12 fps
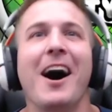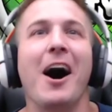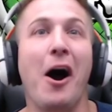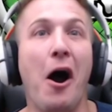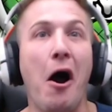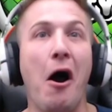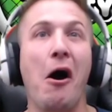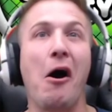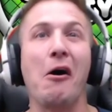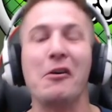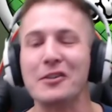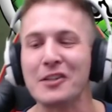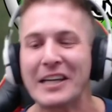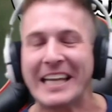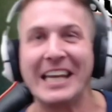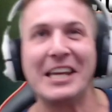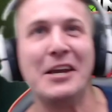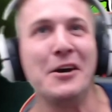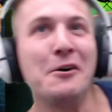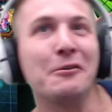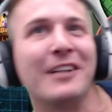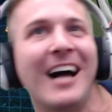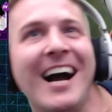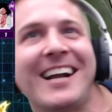Oh, look at you,
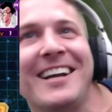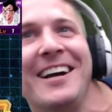Luck!